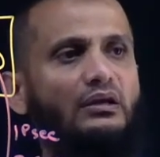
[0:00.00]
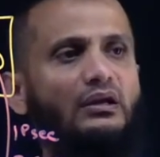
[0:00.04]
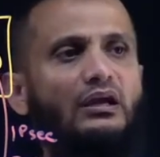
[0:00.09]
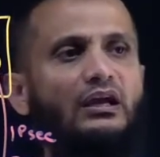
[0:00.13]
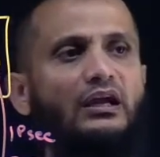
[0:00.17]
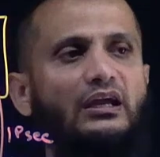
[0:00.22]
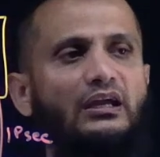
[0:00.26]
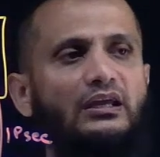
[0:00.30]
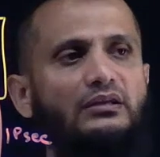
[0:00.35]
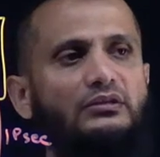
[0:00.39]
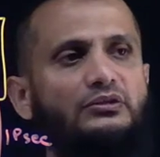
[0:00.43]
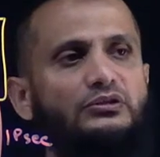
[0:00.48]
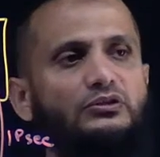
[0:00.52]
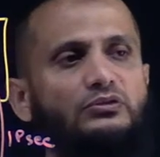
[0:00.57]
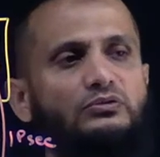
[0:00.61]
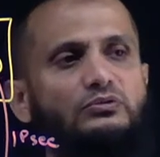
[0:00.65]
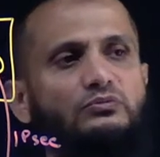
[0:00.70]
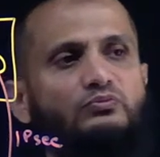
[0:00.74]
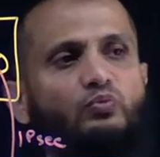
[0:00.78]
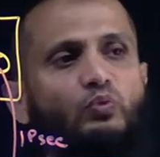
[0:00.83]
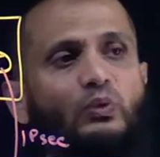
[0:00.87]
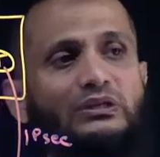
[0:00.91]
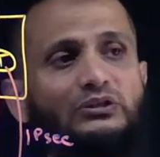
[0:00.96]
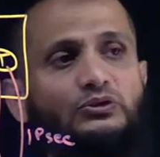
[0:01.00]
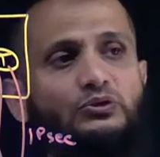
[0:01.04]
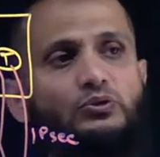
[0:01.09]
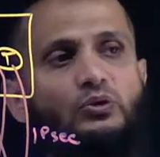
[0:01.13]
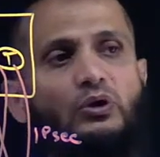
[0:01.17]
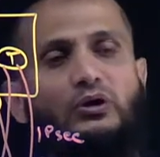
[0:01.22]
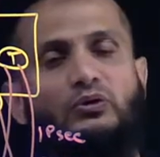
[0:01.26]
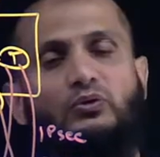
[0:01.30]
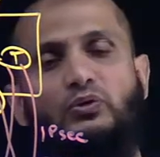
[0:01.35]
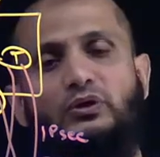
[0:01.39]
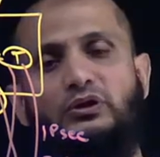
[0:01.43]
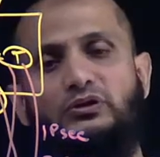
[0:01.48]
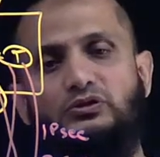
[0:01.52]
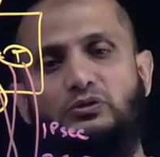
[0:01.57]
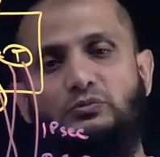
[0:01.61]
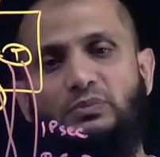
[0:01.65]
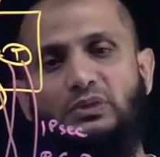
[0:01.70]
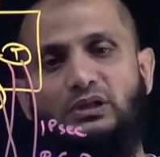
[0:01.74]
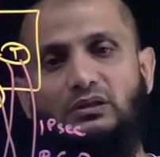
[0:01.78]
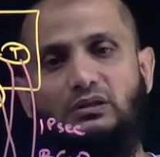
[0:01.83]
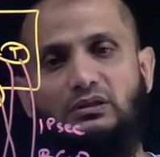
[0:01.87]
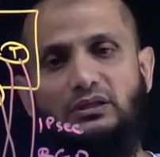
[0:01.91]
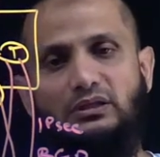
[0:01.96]
And when you are going to
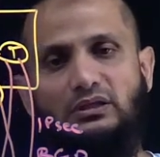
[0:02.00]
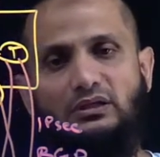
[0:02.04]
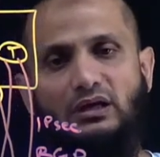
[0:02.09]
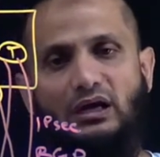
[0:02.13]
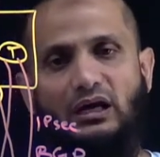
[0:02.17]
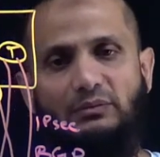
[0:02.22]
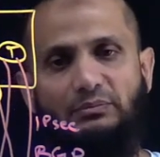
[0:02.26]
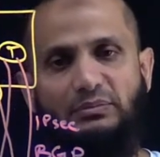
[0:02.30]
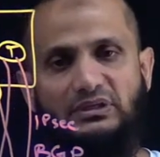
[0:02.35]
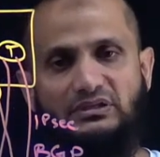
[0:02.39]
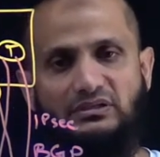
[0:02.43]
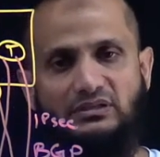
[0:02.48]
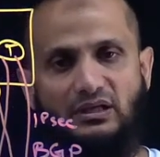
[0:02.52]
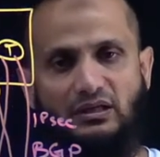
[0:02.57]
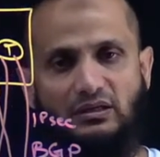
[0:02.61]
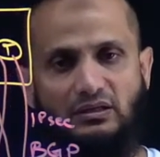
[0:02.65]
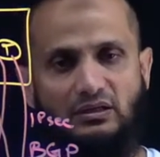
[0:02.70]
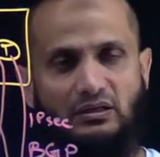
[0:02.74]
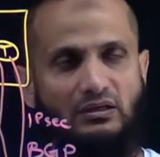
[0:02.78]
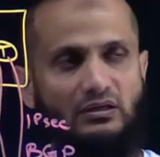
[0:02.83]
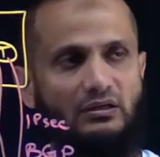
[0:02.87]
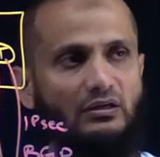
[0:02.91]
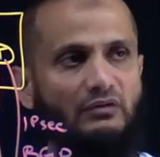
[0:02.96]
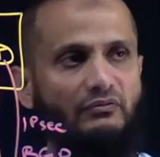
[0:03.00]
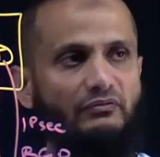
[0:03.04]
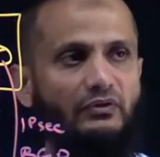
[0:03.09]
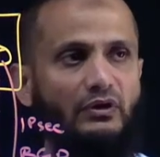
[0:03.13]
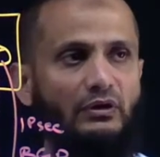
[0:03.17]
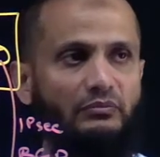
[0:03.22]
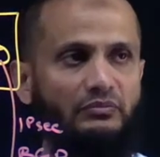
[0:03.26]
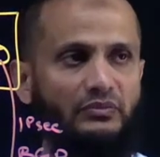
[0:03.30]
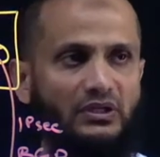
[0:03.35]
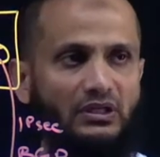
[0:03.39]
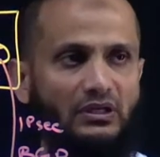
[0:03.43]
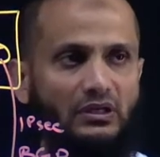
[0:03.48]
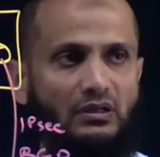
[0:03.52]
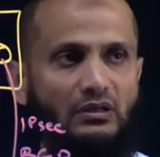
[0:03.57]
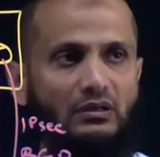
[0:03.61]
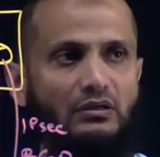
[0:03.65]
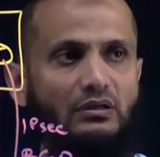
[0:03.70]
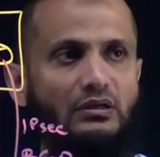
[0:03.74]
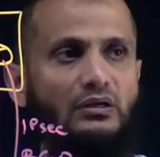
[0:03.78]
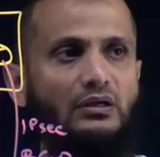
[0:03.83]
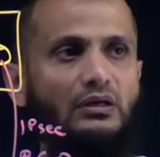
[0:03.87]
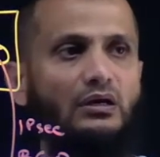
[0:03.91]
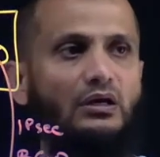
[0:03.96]
build the IPsec from the
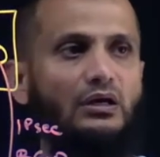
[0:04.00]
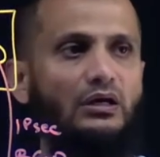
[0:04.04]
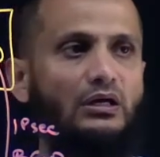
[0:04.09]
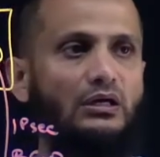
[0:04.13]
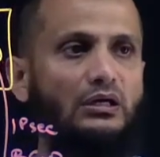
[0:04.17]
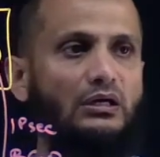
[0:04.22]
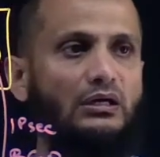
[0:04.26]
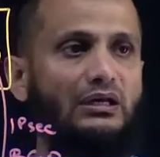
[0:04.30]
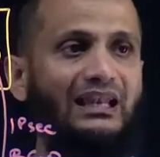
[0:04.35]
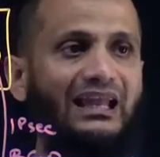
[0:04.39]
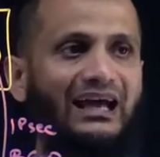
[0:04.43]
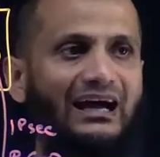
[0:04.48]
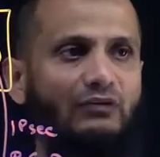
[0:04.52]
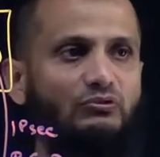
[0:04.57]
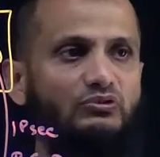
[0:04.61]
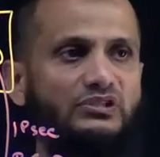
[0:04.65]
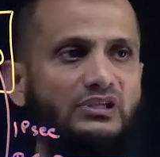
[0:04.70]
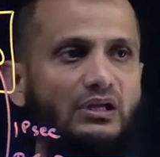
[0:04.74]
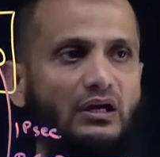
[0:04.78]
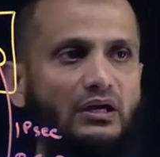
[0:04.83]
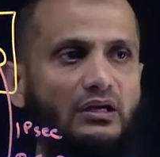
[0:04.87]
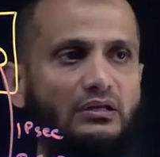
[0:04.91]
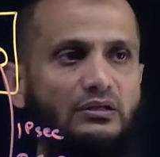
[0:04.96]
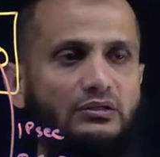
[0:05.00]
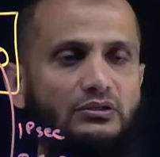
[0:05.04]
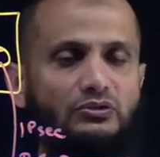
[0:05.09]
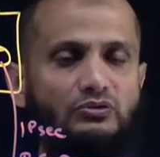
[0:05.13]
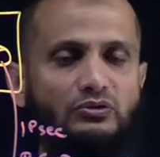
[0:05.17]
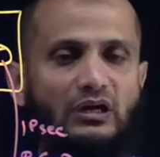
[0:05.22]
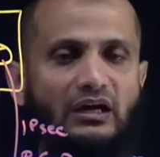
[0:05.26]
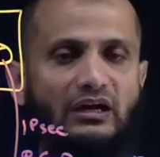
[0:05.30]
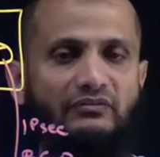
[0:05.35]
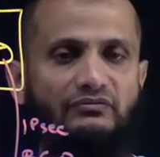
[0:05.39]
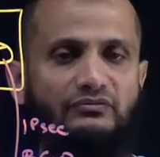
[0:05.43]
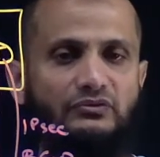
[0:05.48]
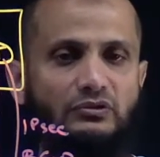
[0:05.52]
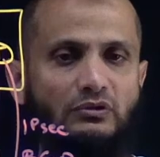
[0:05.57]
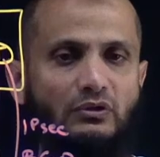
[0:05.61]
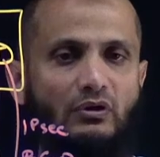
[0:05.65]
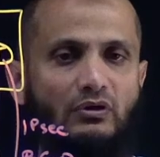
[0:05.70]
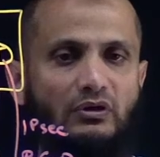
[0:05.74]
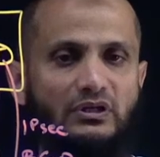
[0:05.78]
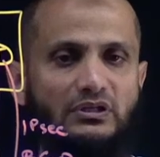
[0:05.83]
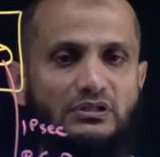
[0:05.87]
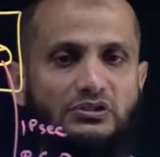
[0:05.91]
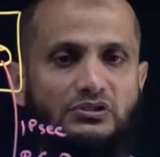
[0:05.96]
cloud side, you have to
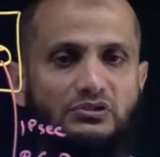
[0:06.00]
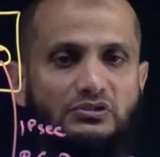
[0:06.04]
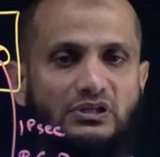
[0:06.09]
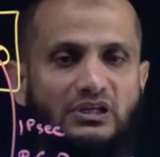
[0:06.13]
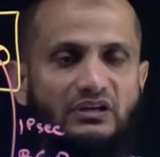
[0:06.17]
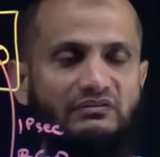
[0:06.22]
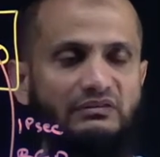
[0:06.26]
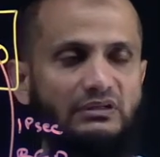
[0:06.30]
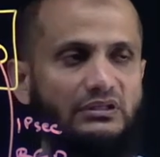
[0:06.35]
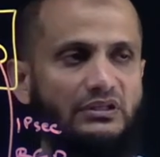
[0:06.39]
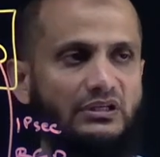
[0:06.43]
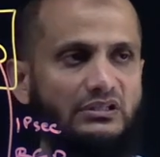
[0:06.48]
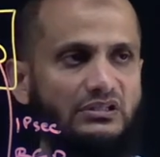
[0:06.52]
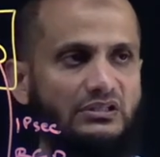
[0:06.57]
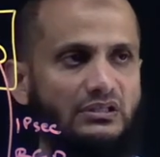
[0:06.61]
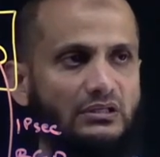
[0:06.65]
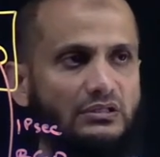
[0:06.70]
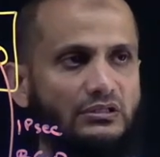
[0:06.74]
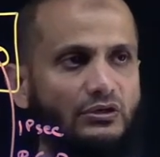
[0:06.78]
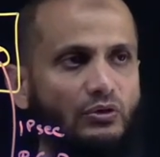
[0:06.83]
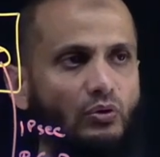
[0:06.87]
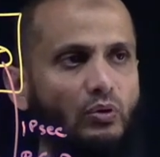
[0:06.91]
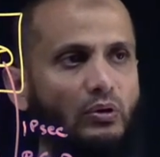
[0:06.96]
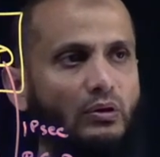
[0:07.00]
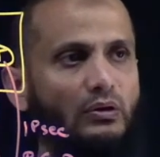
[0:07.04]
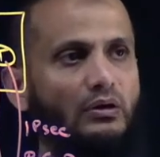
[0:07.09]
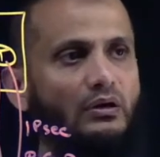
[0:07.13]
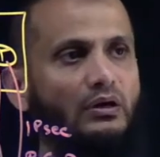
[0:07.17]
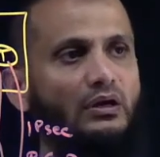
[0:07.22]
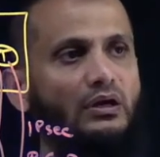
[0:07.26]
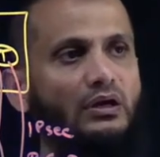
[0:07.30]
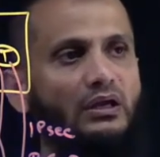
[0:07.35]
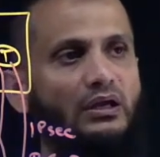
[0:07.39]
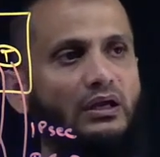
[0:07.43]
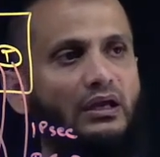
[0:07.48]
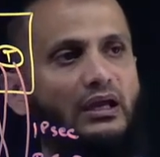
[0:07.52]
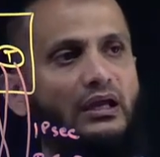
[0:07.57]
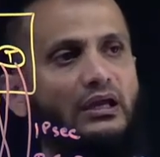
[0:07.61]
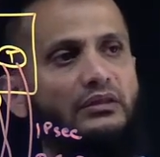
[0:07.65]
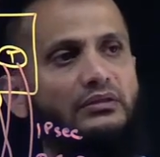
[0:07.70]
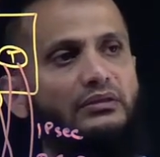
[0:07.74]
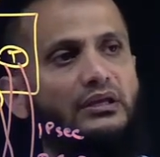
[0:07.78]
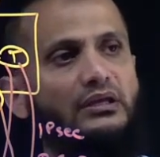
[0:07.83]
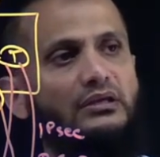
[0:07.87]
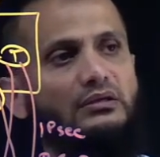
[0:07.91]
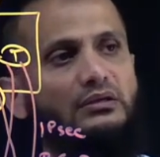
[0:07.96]
log into the Aviatrix controller
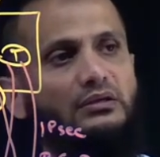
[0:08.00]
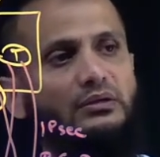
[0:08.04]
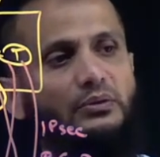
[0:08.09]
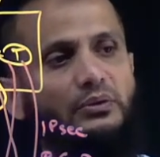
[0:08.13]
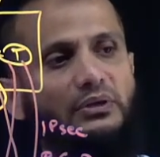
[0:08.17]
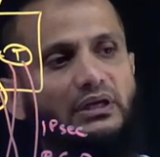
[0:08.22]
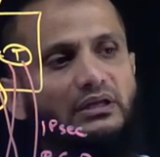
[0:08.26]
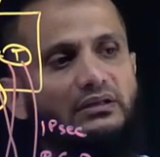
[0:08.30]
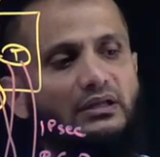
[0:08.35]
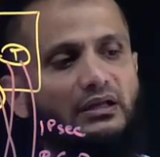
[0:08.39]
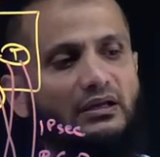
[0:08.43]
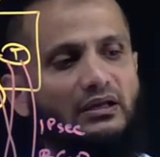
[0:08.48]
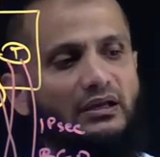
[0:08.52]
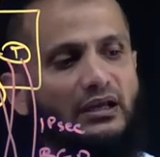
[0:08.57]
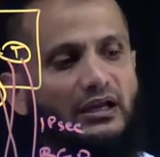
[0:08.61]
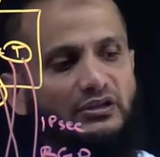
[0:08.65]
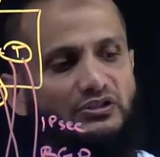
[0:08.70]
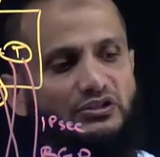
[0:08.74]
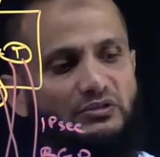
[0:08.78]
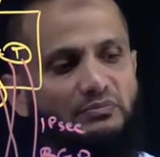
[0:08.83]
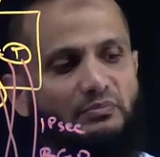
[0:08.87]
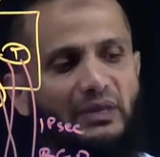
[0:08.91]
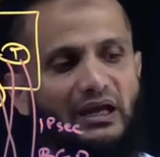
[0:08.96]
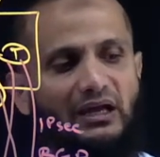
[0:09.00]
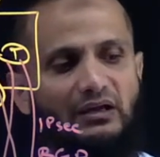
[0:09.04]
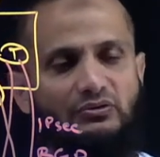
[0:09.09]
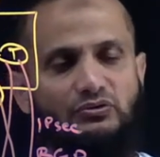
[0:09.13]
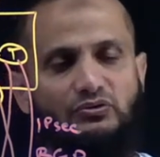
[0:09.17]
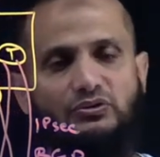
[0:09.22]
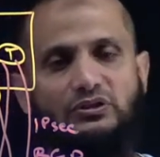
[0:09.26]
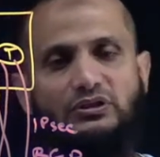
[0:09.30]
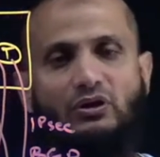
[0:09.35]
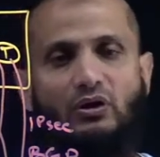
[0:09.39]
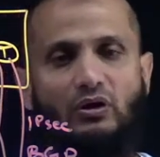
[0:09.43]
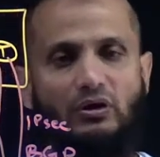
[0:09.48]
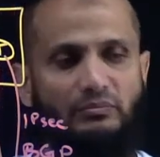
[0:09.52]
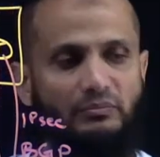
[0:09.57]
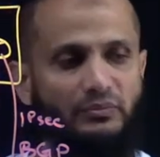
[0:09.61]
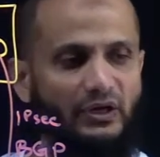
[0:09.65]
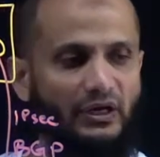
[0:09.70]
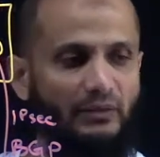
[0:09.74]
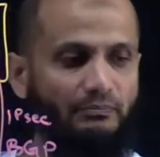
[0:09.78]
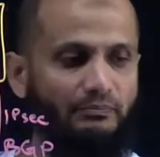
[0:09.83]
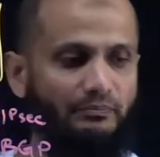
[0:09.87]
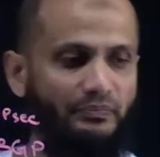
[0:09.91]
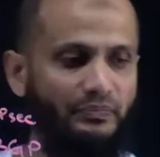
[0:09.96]
and then create the connection back to the on-prem.